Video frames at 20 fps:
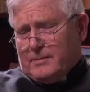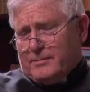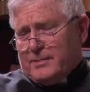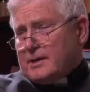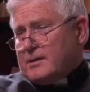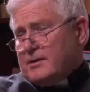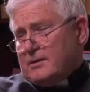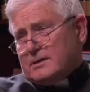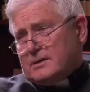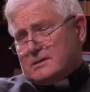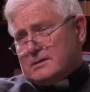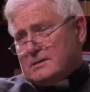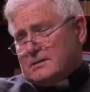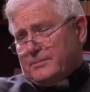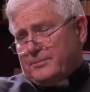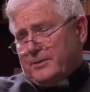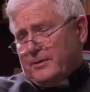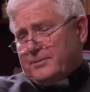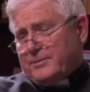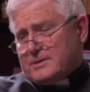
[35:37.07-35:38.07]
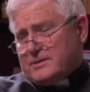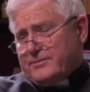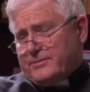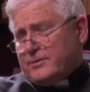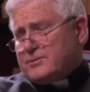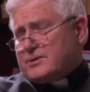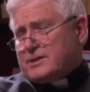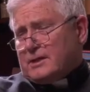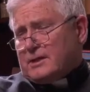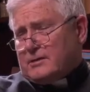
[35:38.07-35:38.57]
Because the purpose of
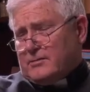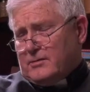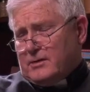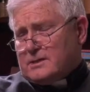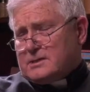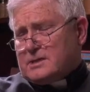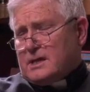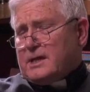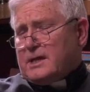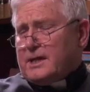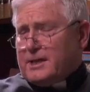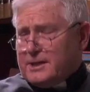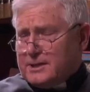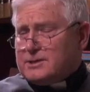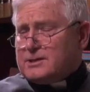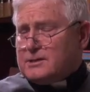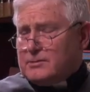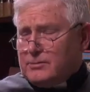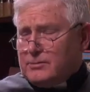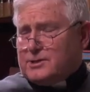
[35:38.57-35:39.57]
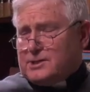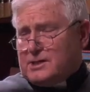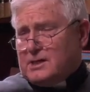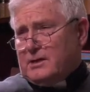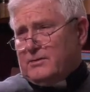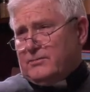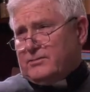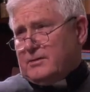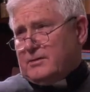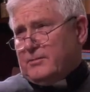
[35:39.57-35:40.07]
using the drugs is to
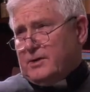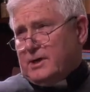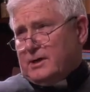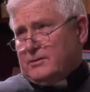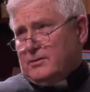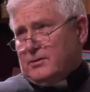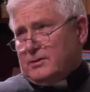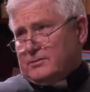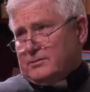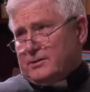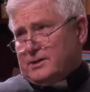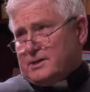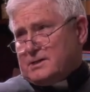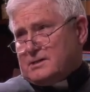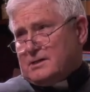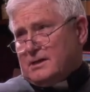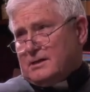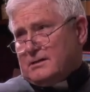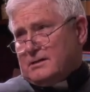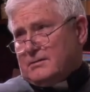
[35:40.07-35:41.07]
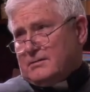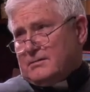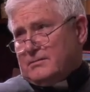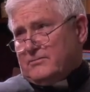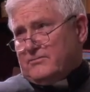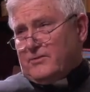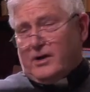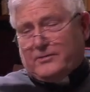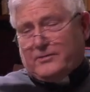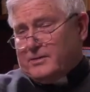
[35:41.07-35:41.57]
achieve the mind-altering state.
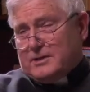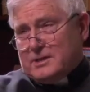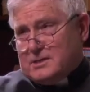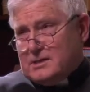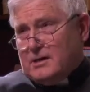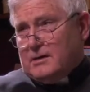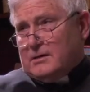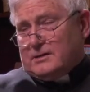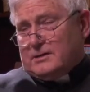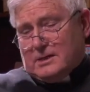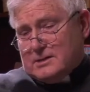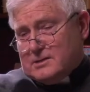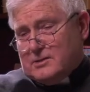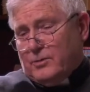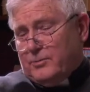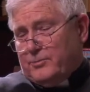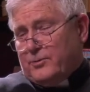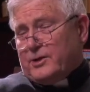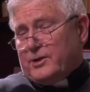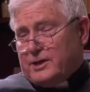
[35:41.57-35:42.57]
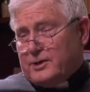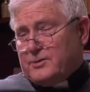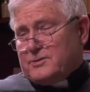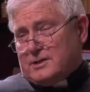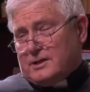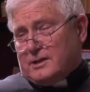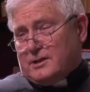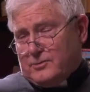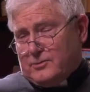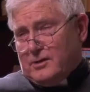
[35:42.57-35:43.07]
Right from the start, that's the whole point in
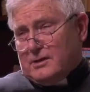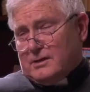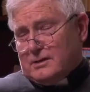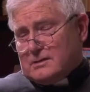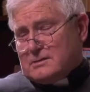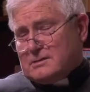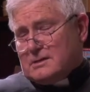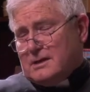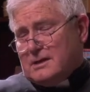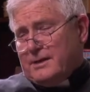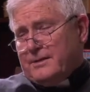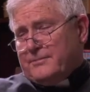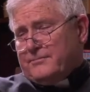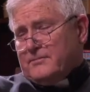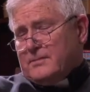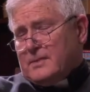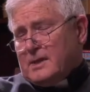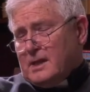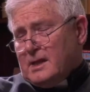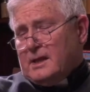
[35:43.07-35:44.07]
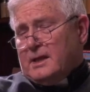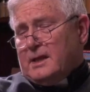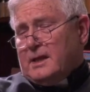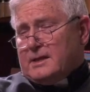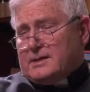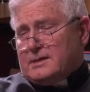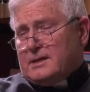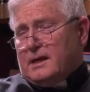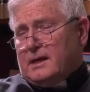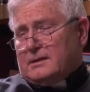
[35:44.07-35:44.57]
using the drugs.
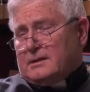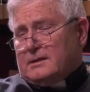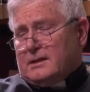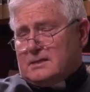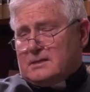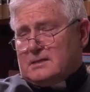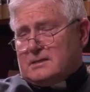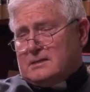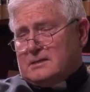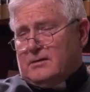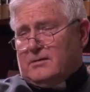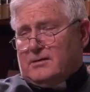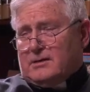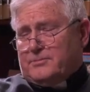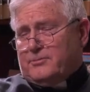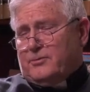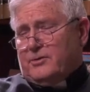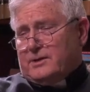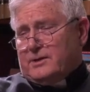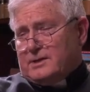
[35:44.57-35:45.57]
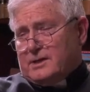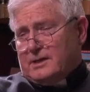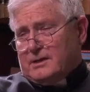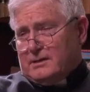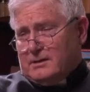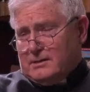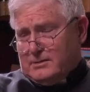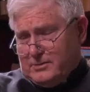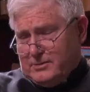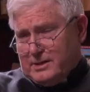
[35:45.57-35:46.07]
It's not necessarily the point in
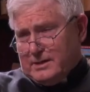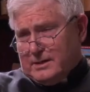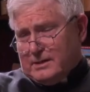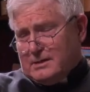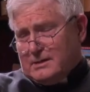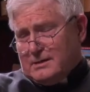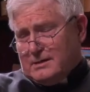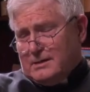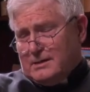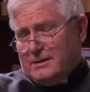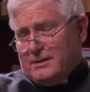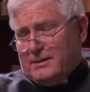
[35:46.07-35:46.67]
taking a drink